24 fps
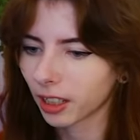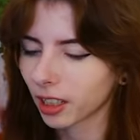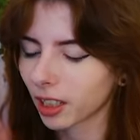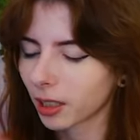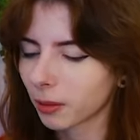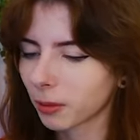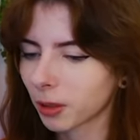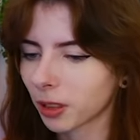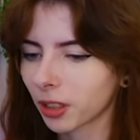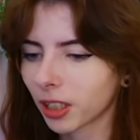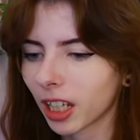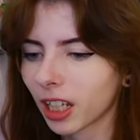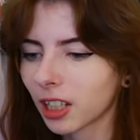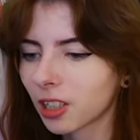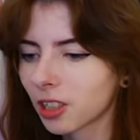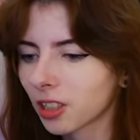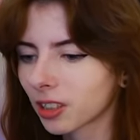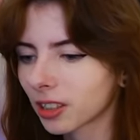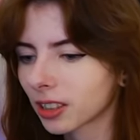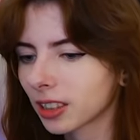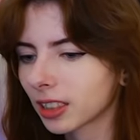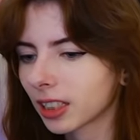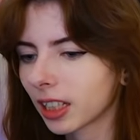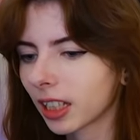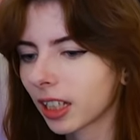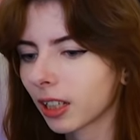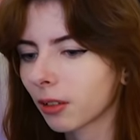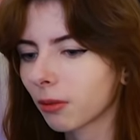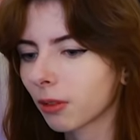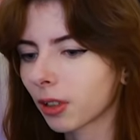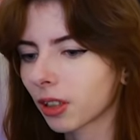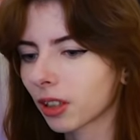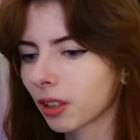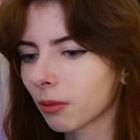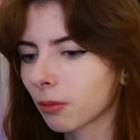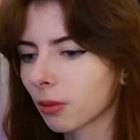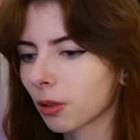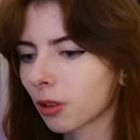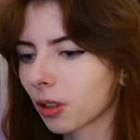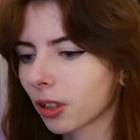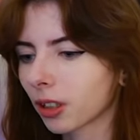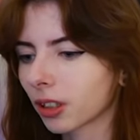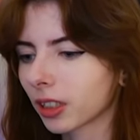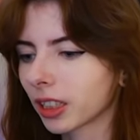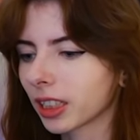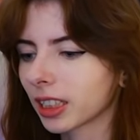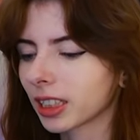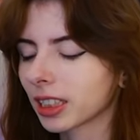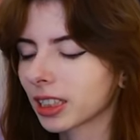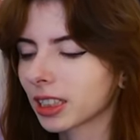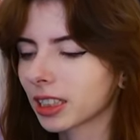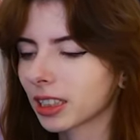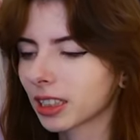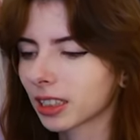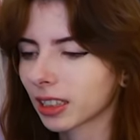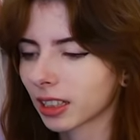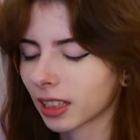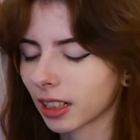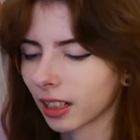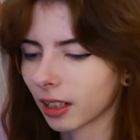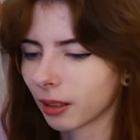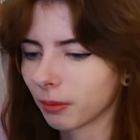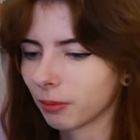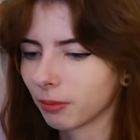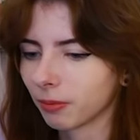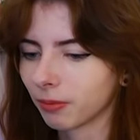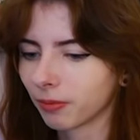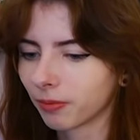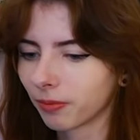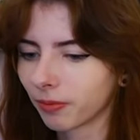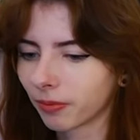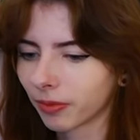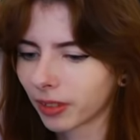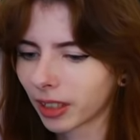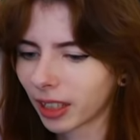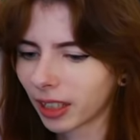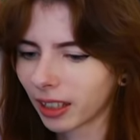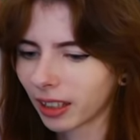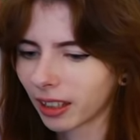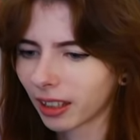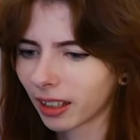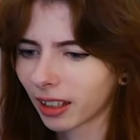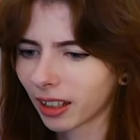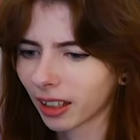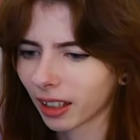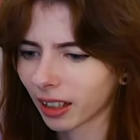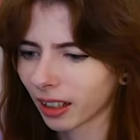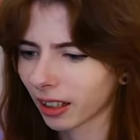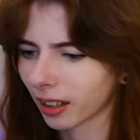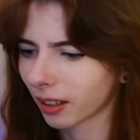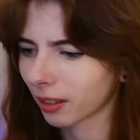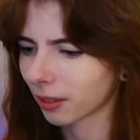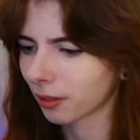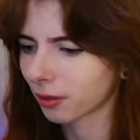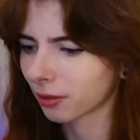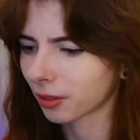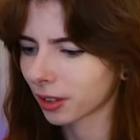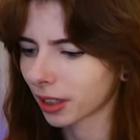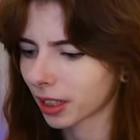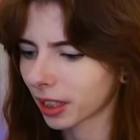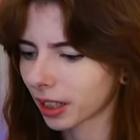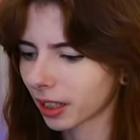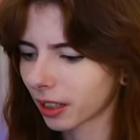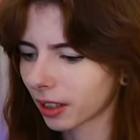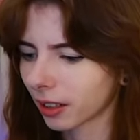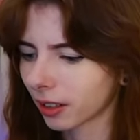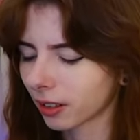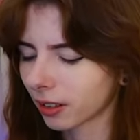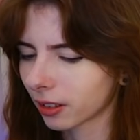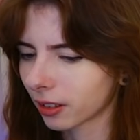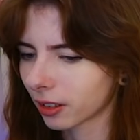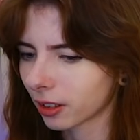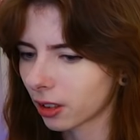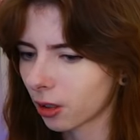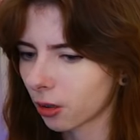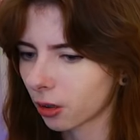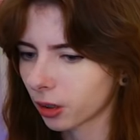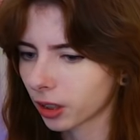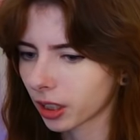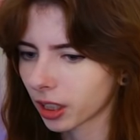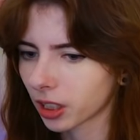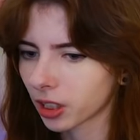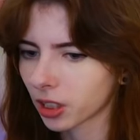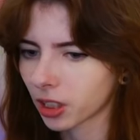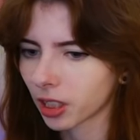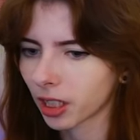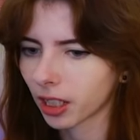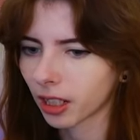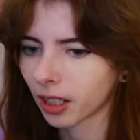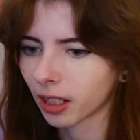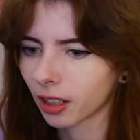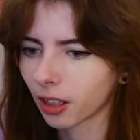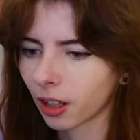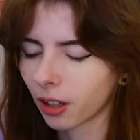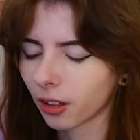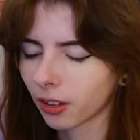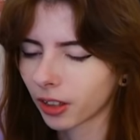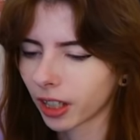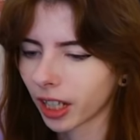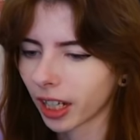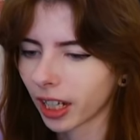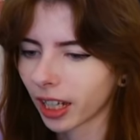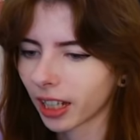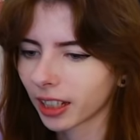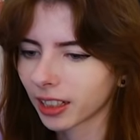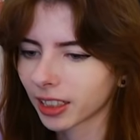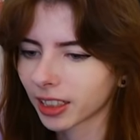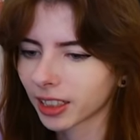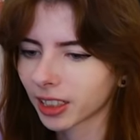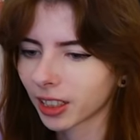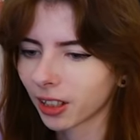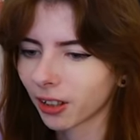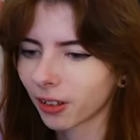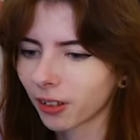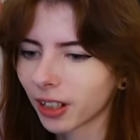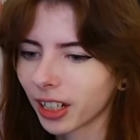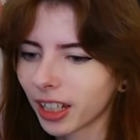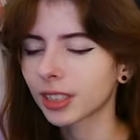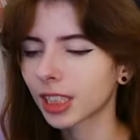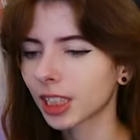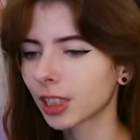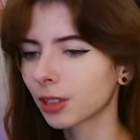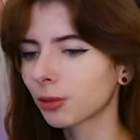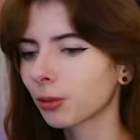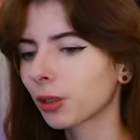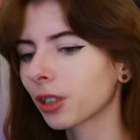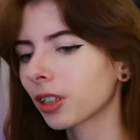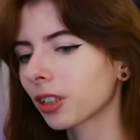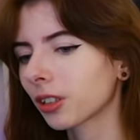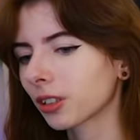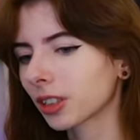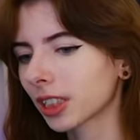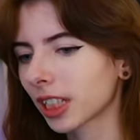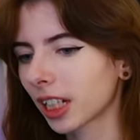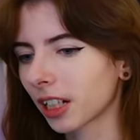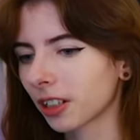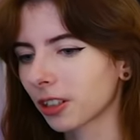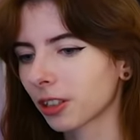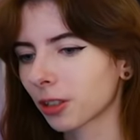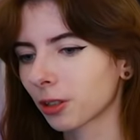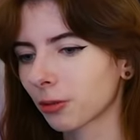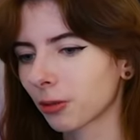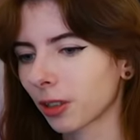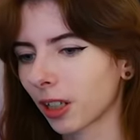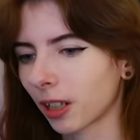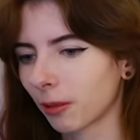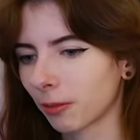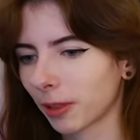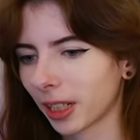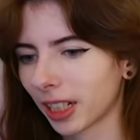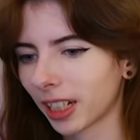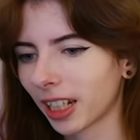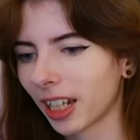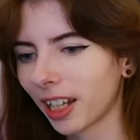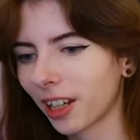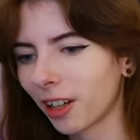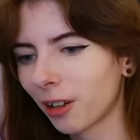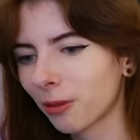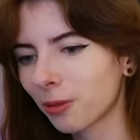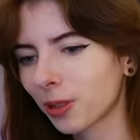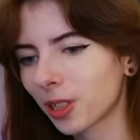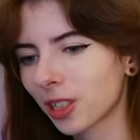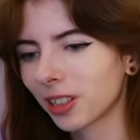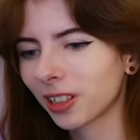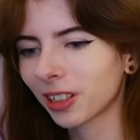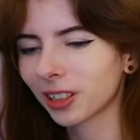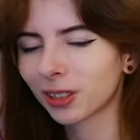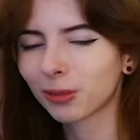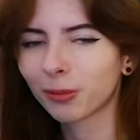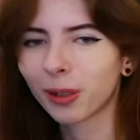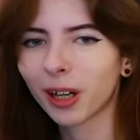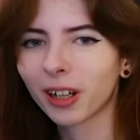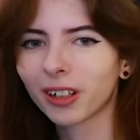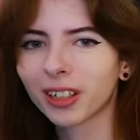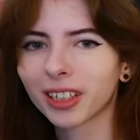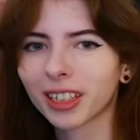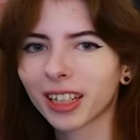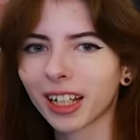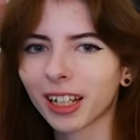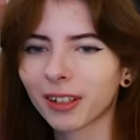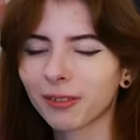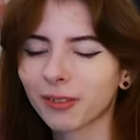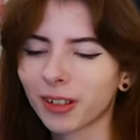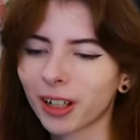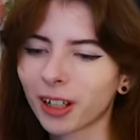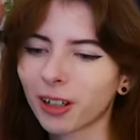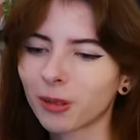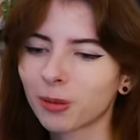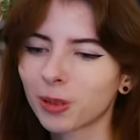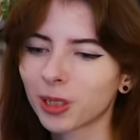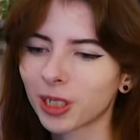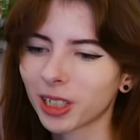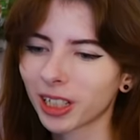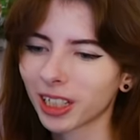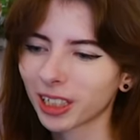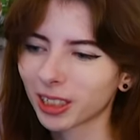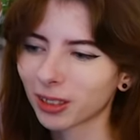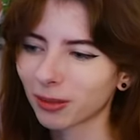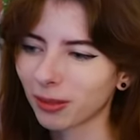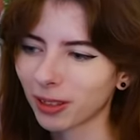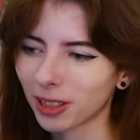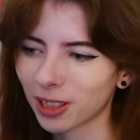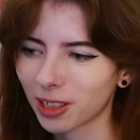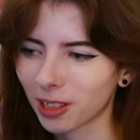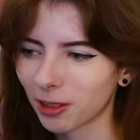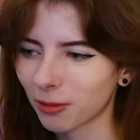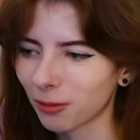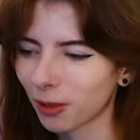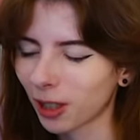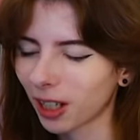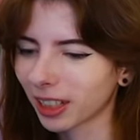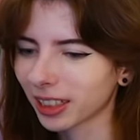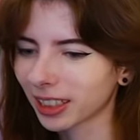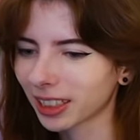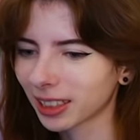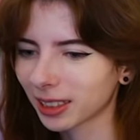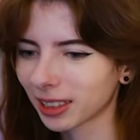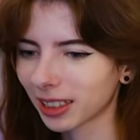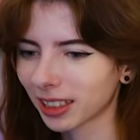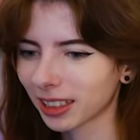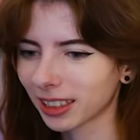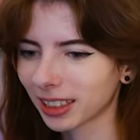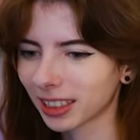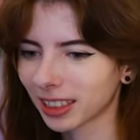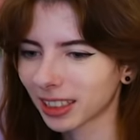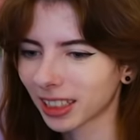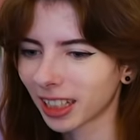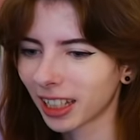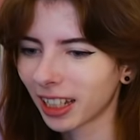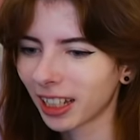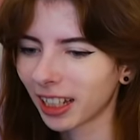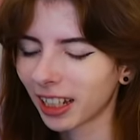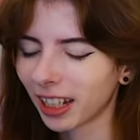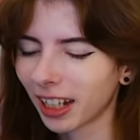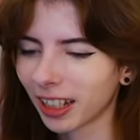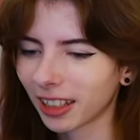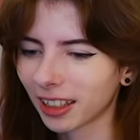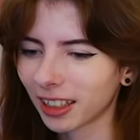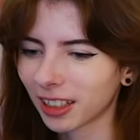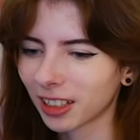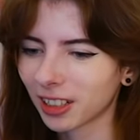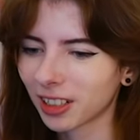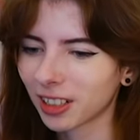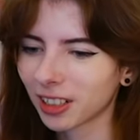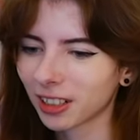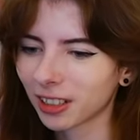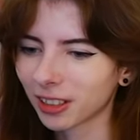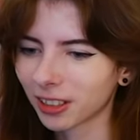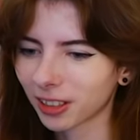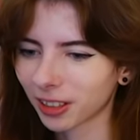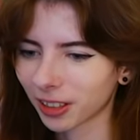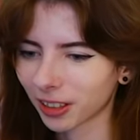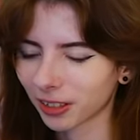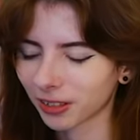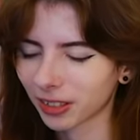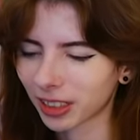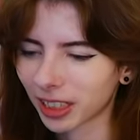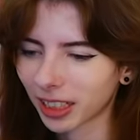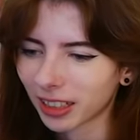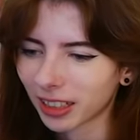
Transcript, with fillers: communications thing with the more or less um, uh, freaking coalition and all that. So she's one of those characters where I'm like, I hope she does well in life. I hope she gets what she wants because I think she deserves